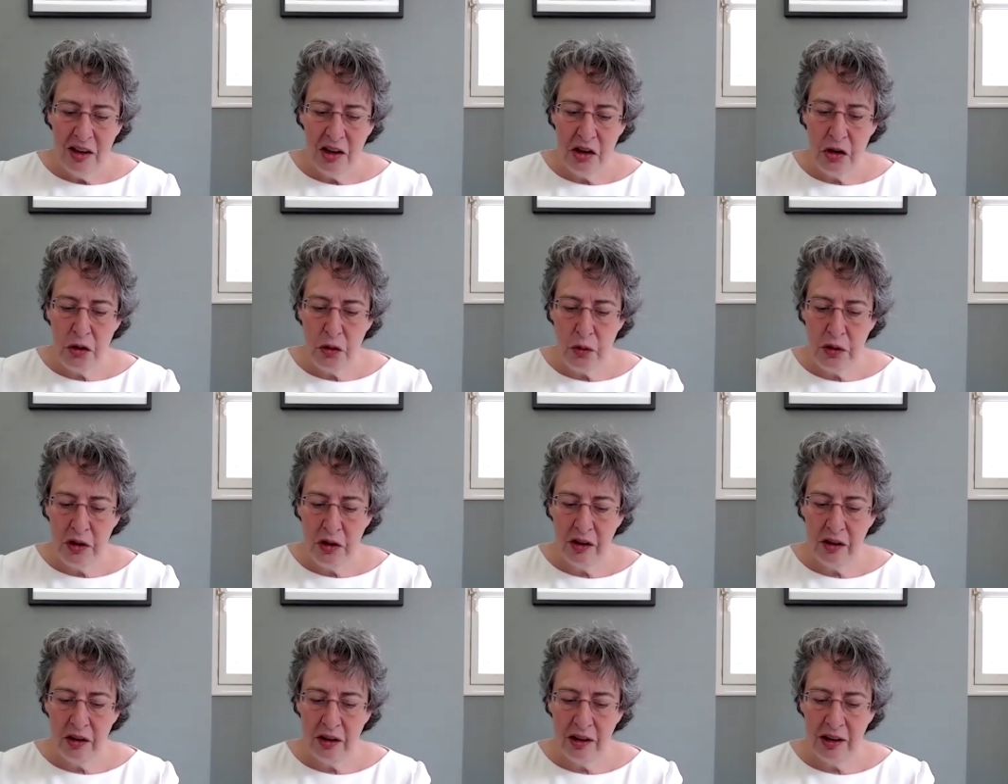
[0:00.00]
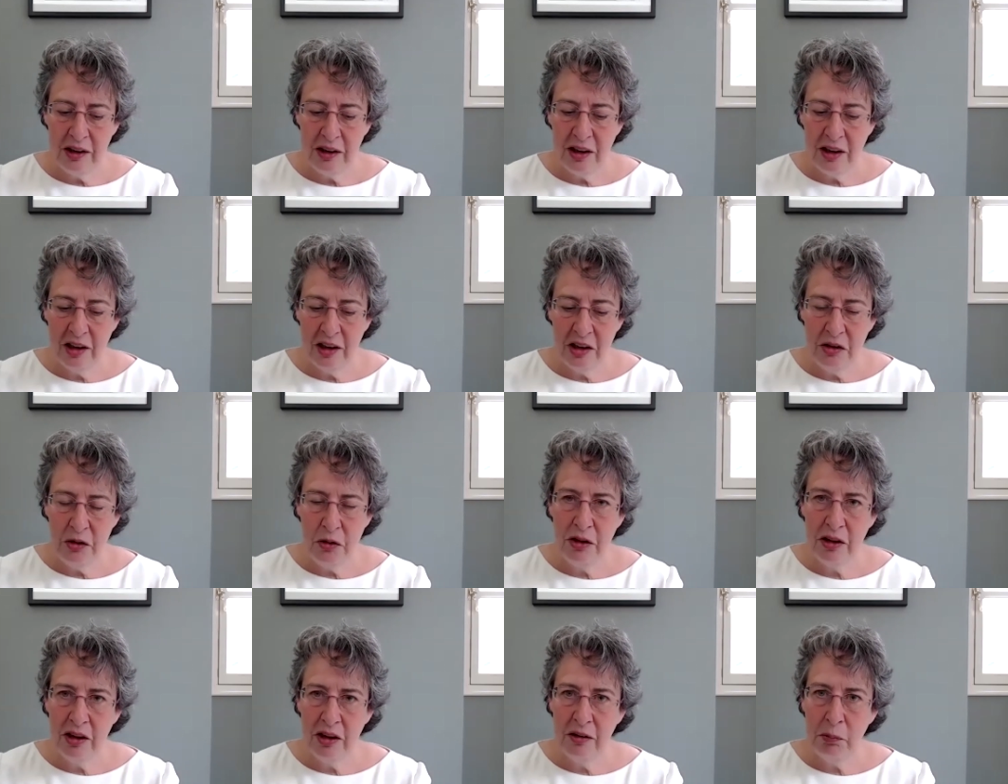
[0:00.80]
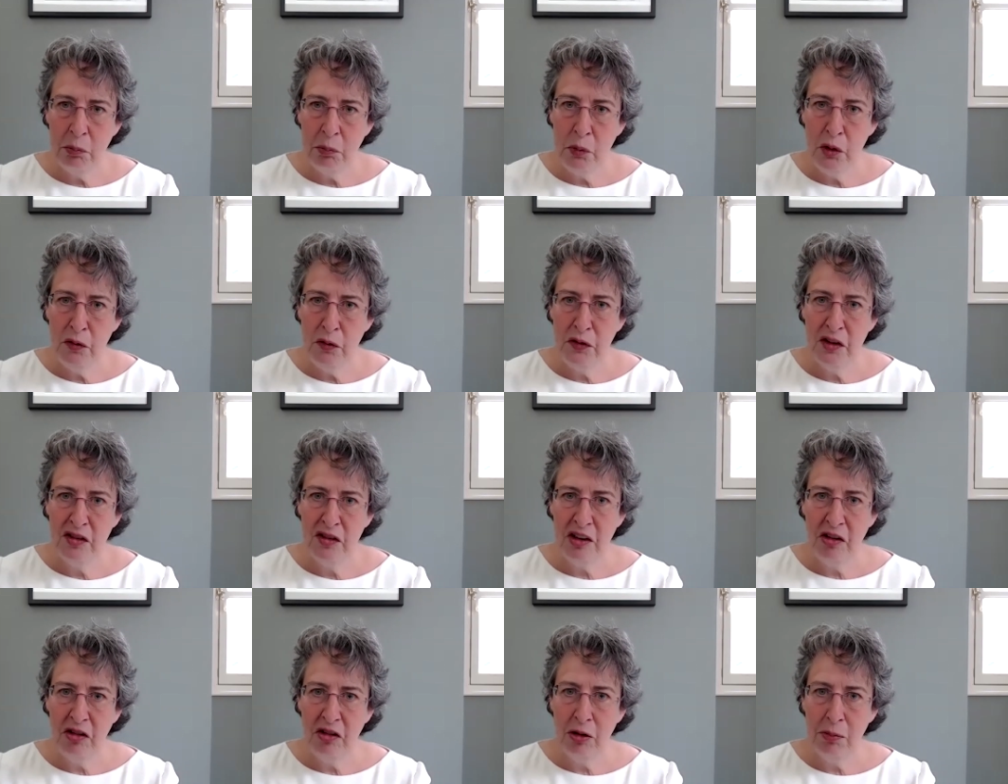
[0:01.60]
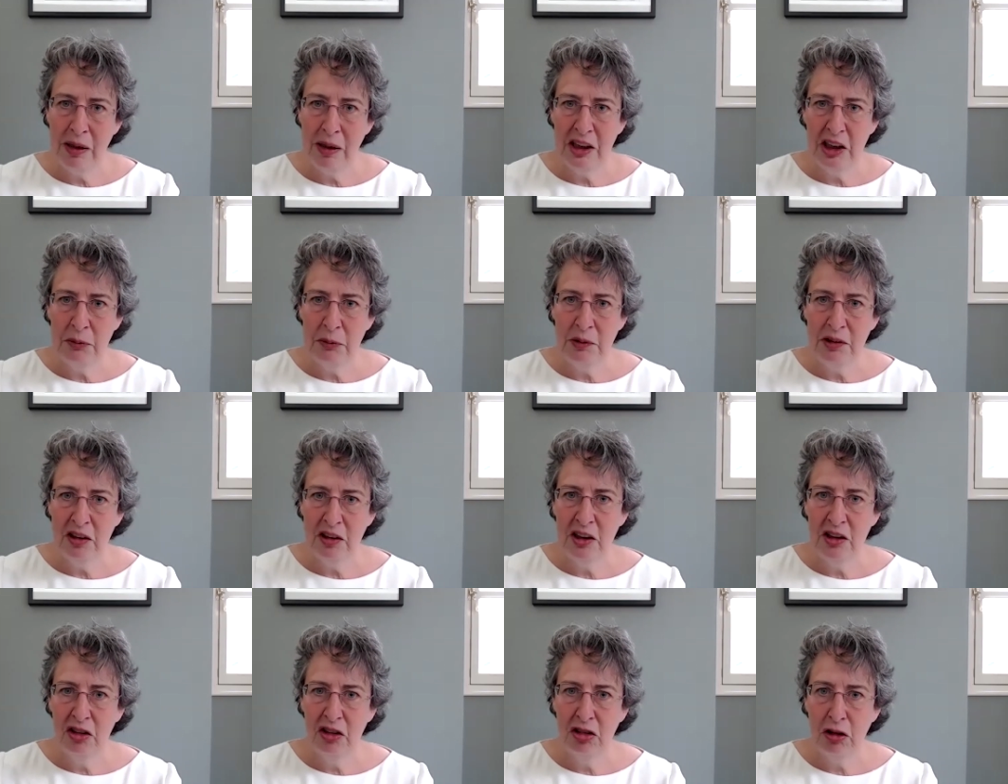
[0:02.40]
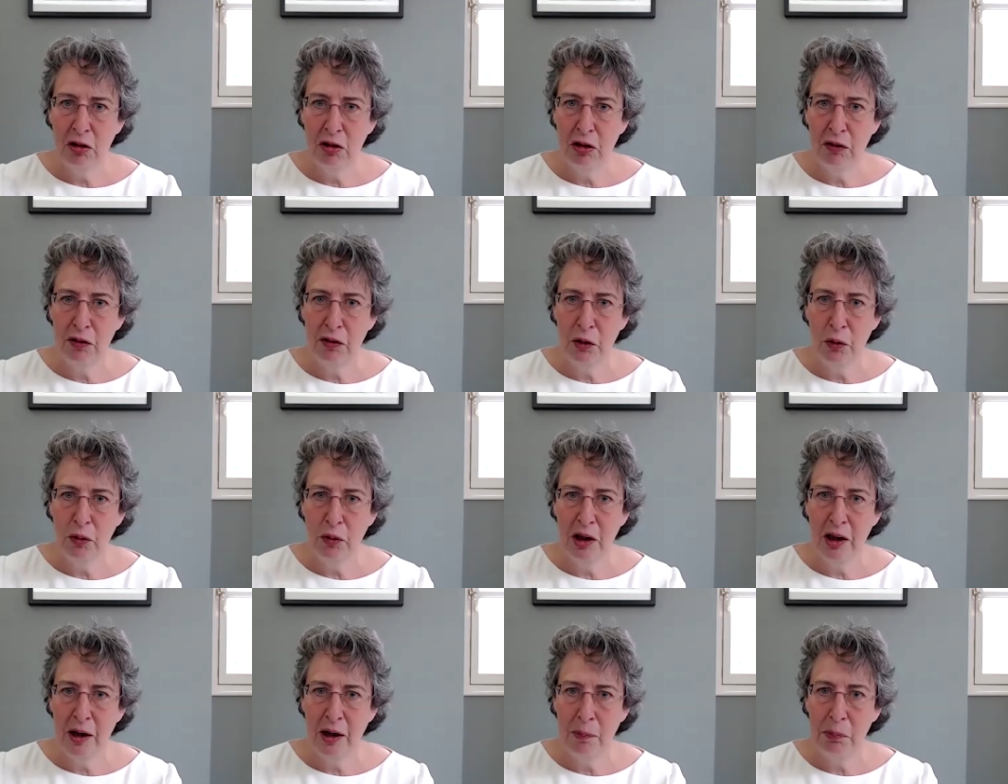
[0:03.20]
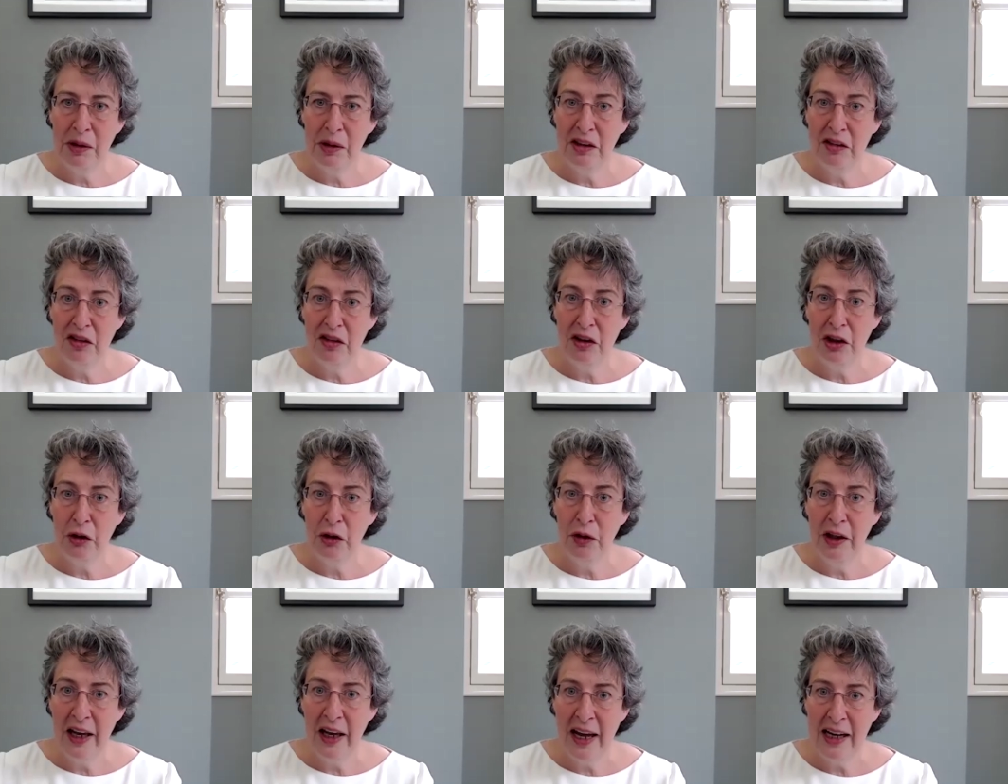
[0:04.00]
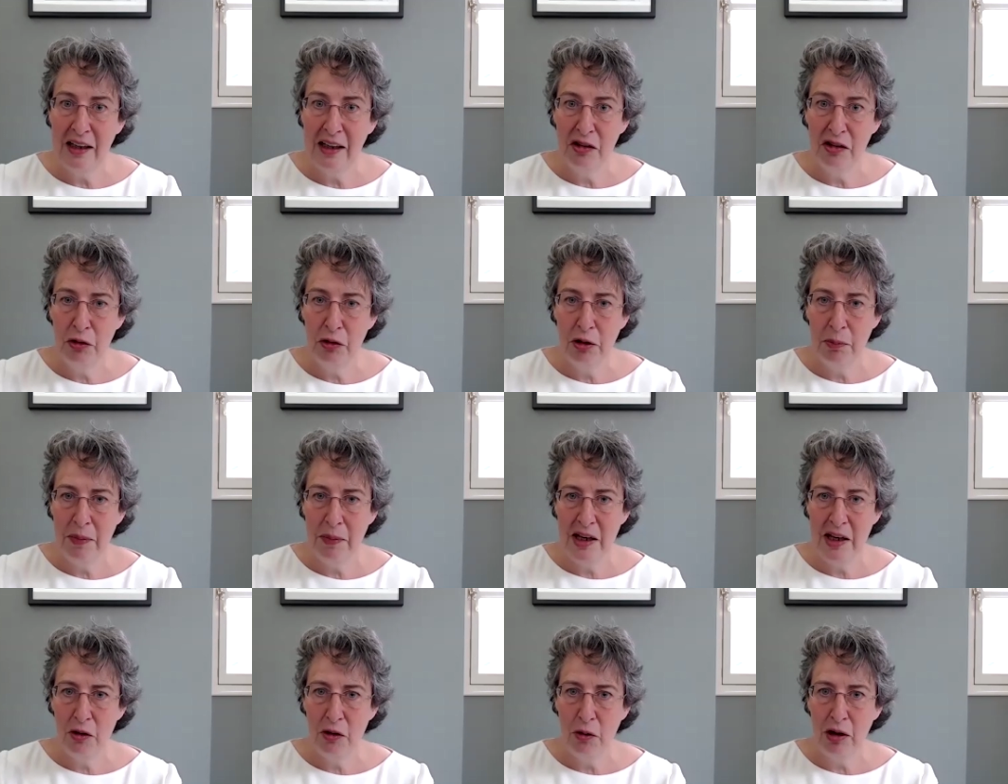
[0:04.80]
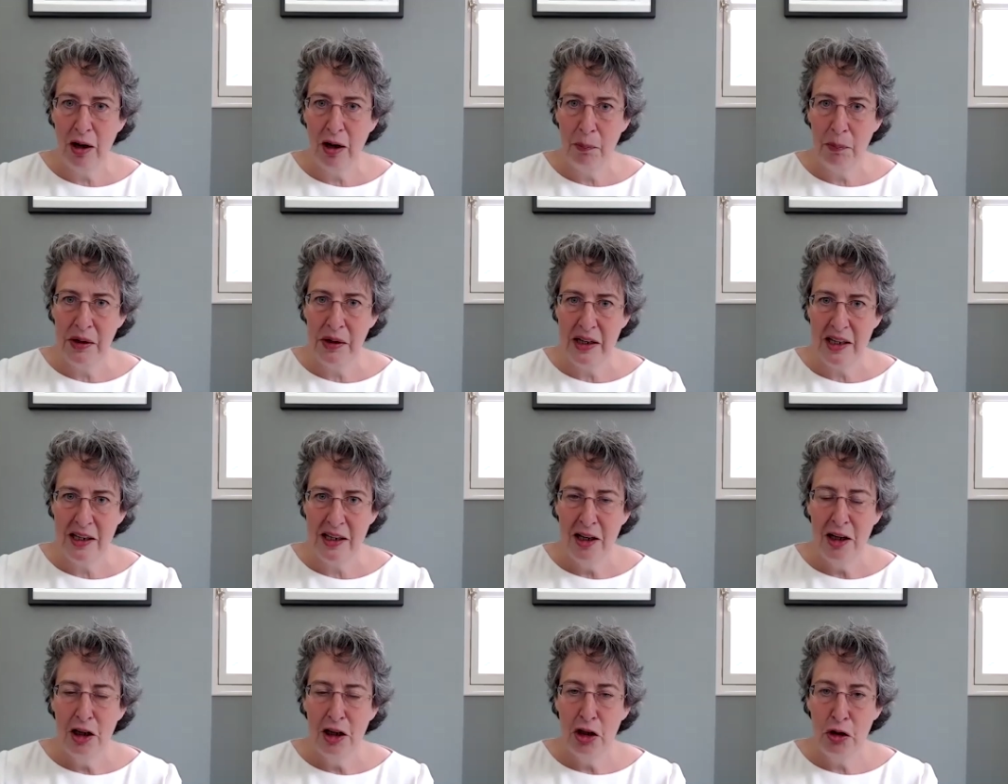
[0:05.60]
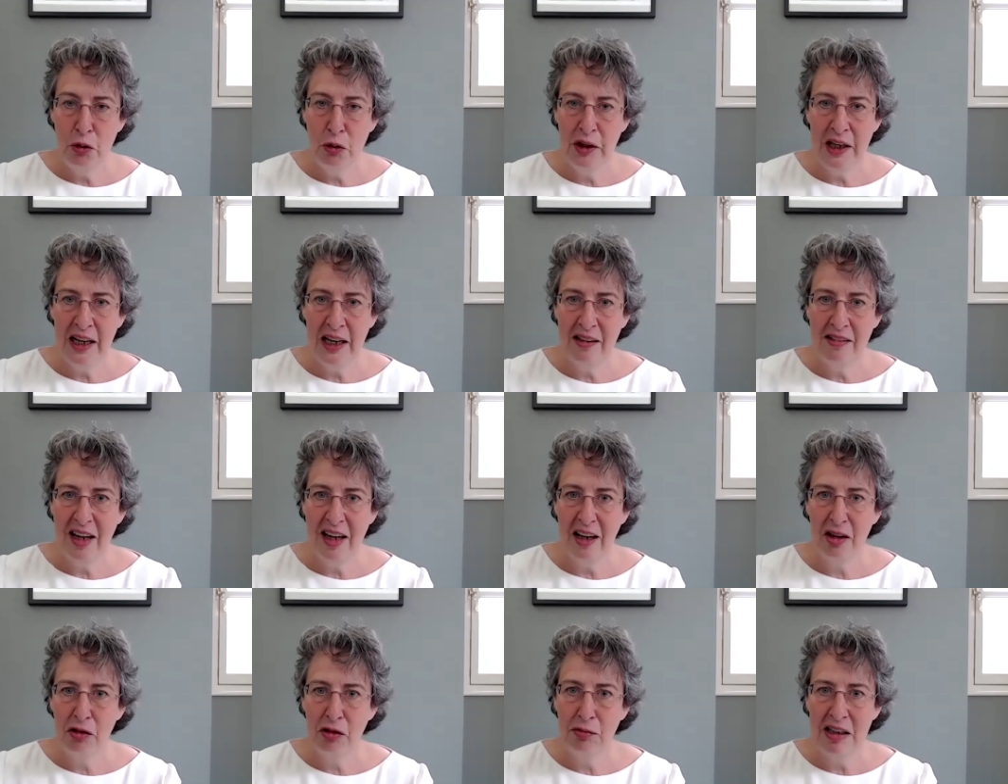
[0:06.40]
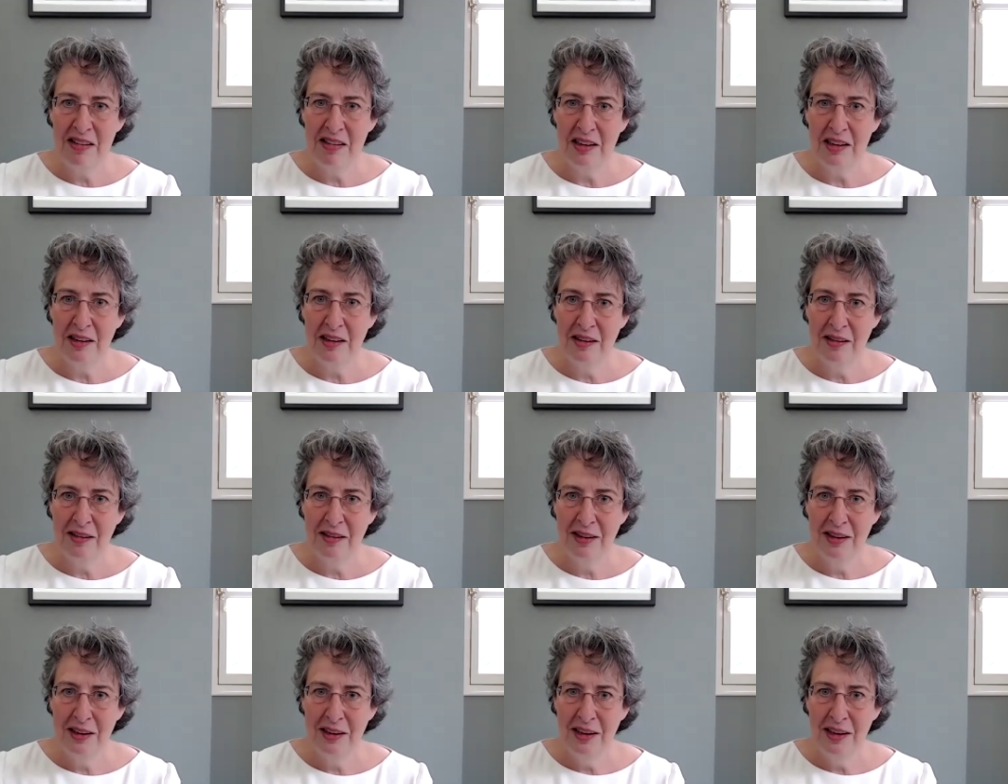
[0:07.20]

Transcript: you can you can move the central management and control of your company to the UK. So you can make your company UK tax resident.